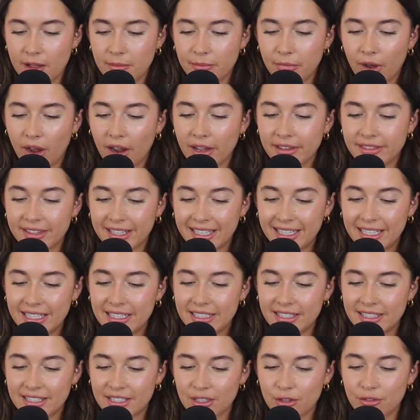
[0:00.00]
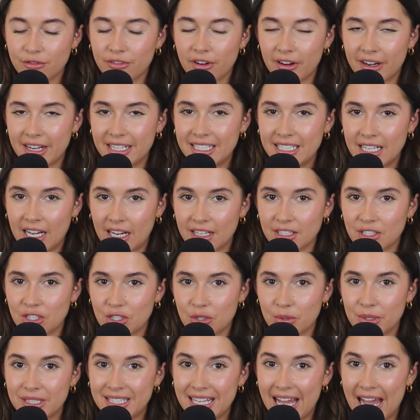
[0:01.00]
but I think he's still very attached
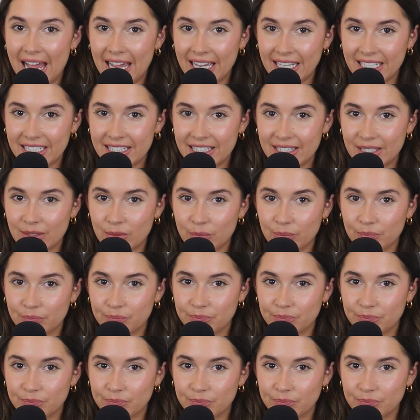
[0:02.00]
to his ex.